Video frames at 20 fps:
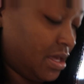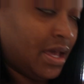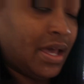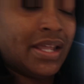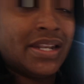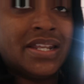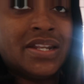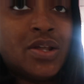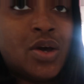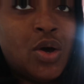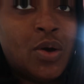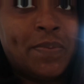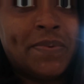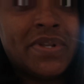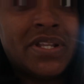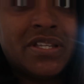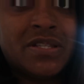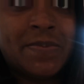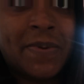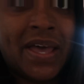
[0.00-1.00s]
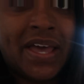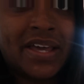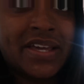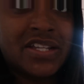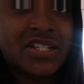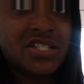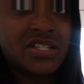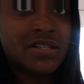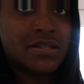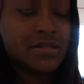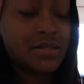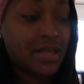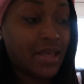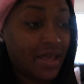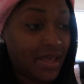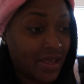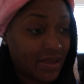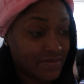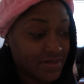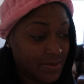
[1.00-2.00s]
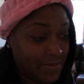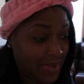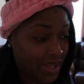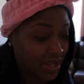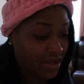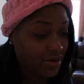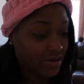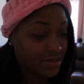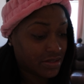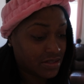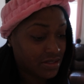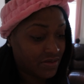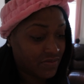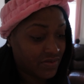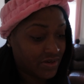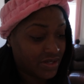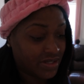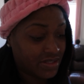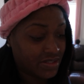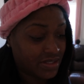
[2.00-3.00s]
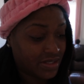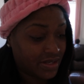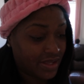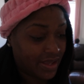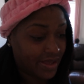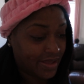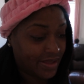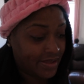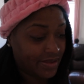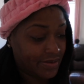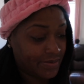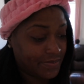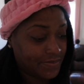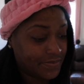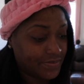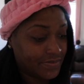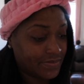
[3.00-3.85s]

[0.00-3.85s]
I need to open these packages. I have some errands to run today.